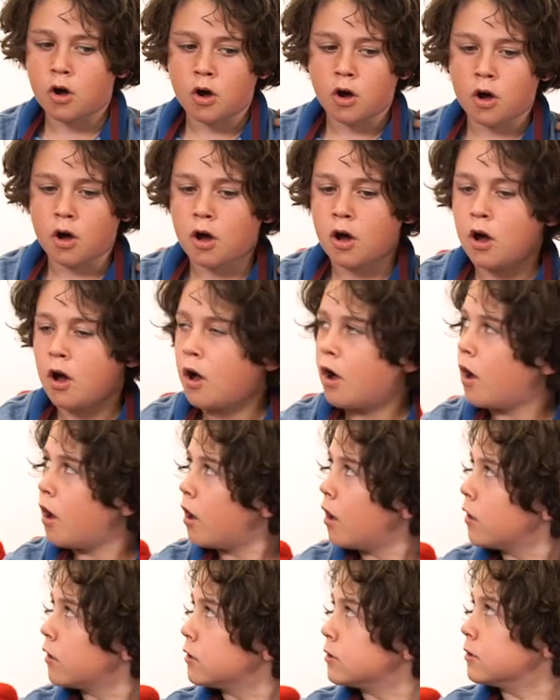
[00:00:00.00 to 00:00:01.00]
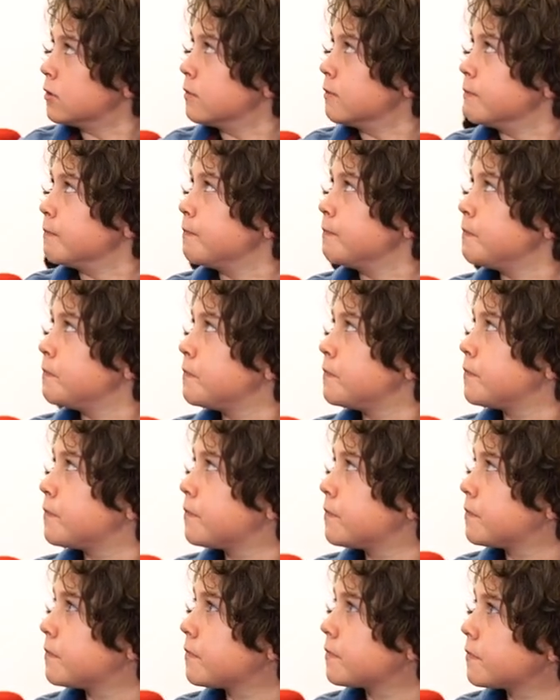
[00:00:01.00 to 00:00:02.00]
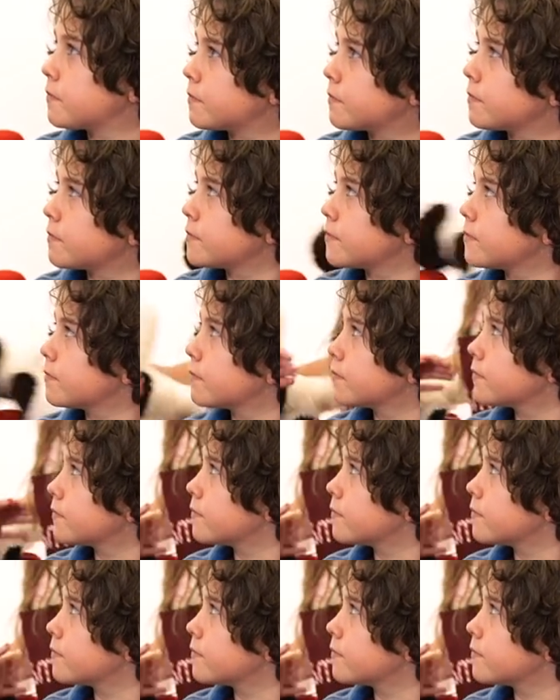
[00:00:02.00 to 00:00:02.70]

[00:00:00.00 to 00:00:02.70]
[no speech]